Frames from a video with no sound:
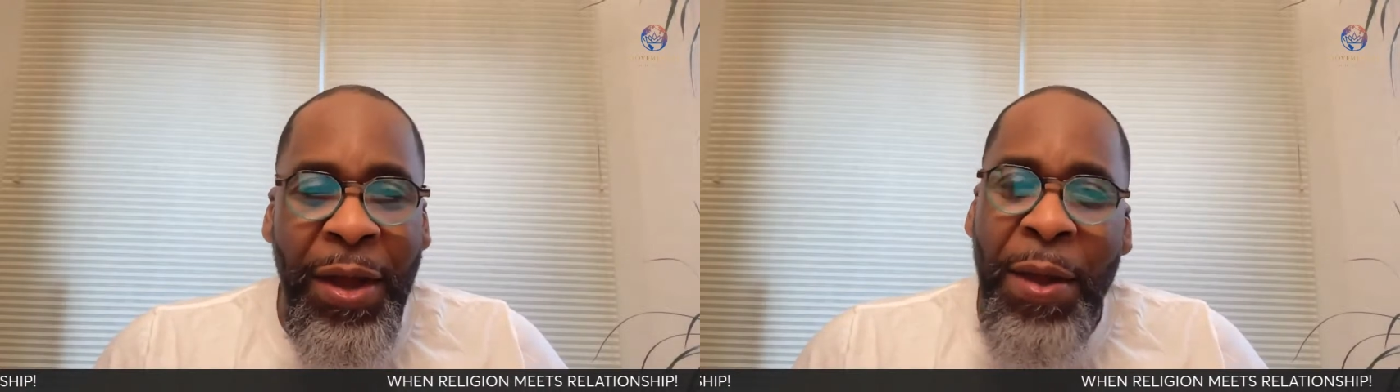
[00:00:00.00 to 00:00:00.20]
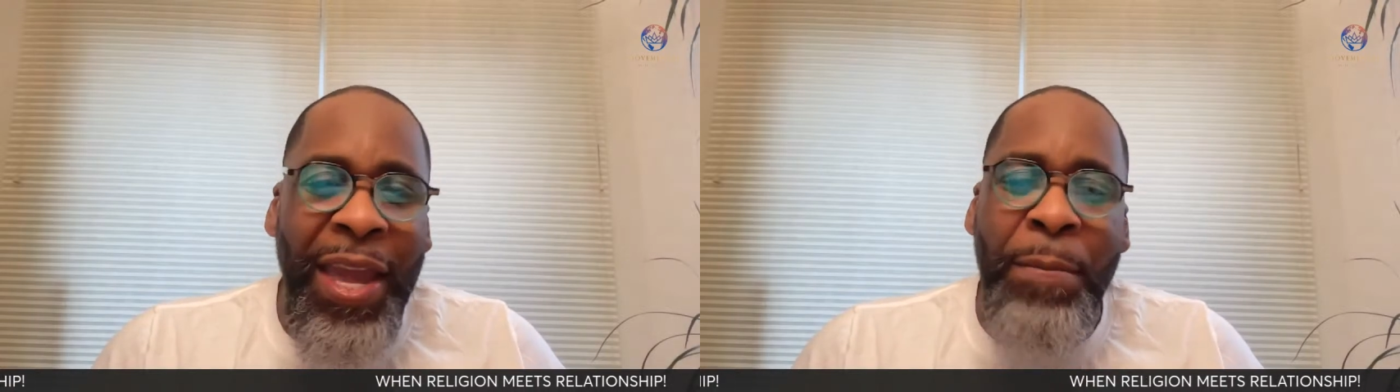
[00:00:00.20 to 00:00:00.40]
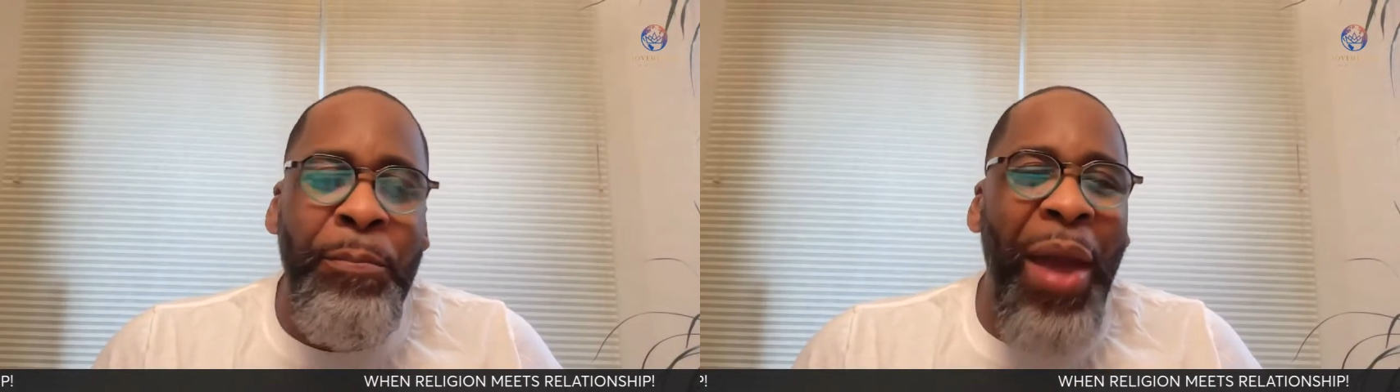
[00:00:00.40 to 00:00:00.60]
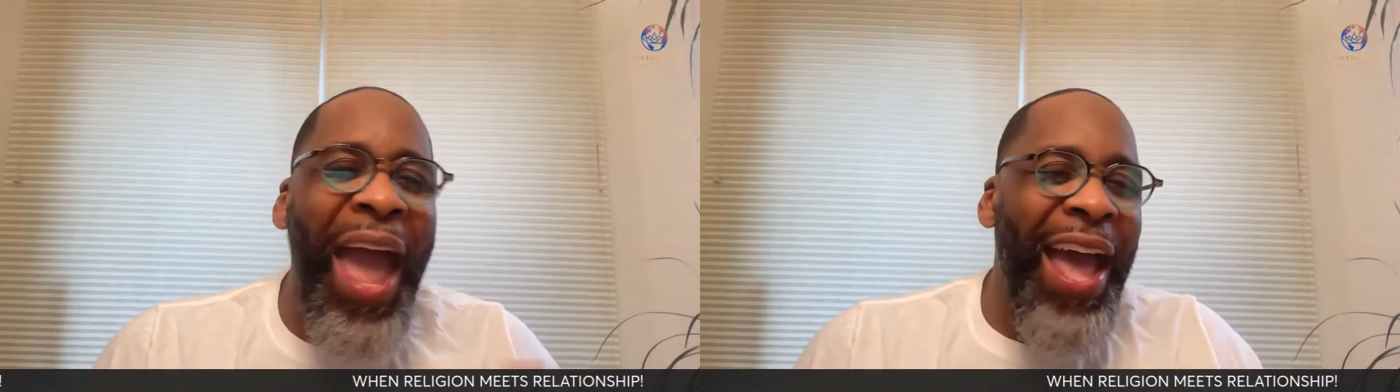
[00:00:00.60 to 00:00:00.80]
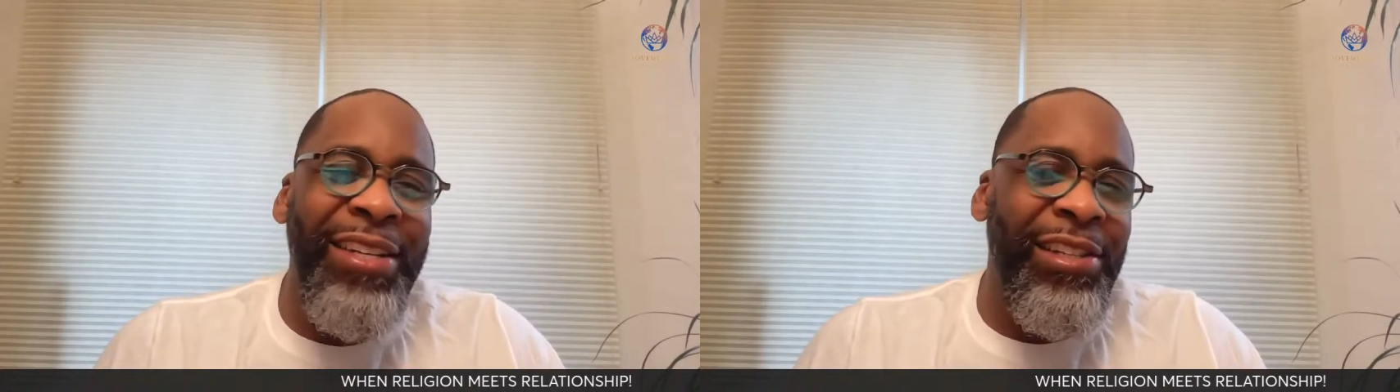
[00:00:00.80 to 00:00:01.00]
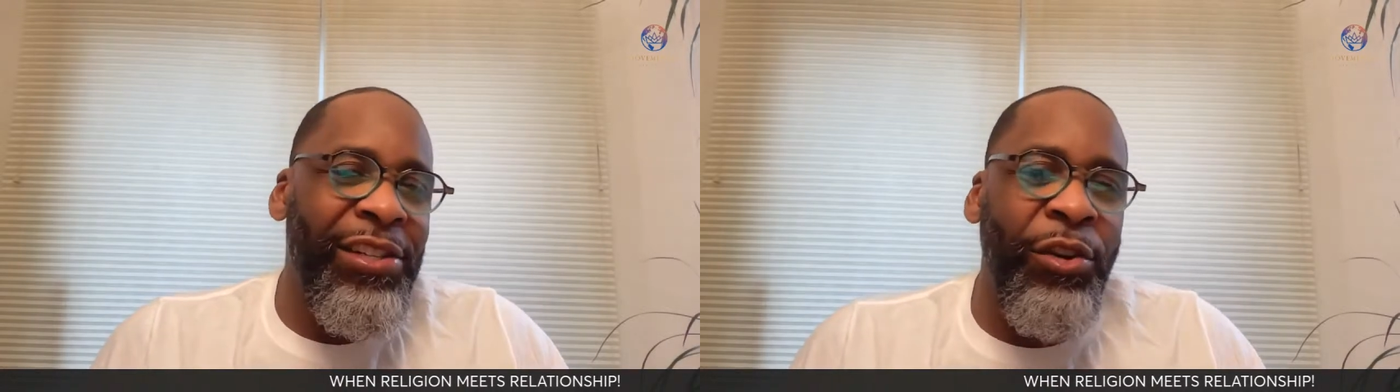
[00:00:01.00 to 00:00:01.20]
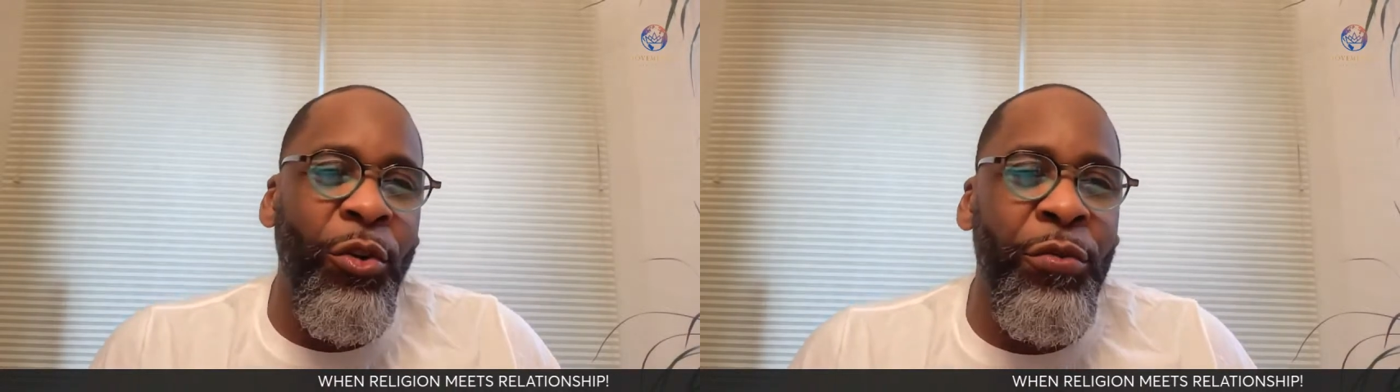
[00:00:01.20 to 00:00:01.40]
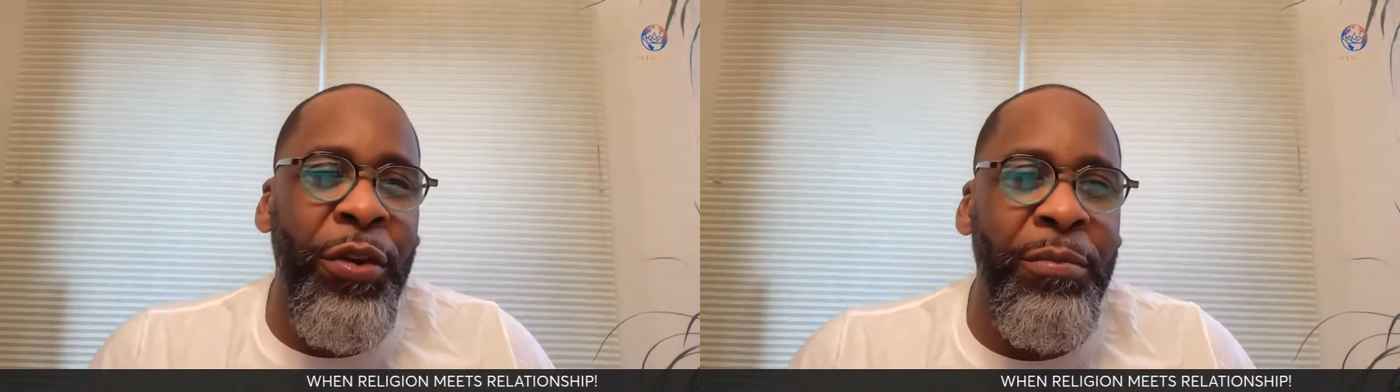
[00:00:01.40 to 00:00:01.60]
He passes
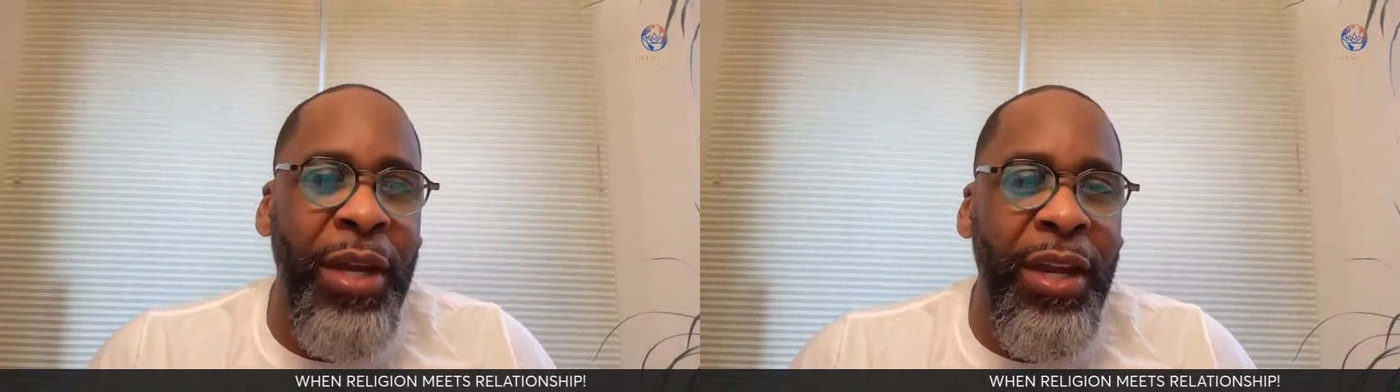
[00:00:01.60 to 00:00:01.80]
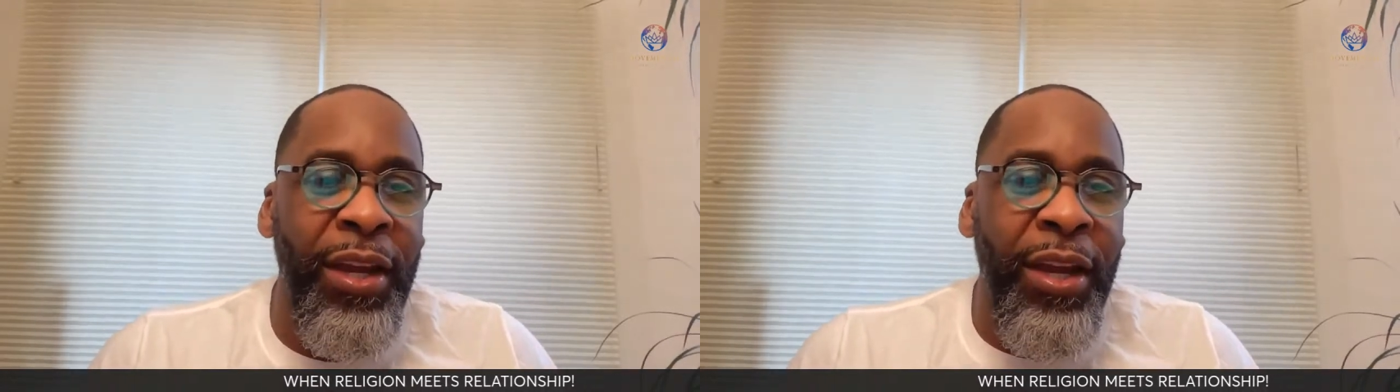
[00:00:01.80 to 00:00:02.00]
over me.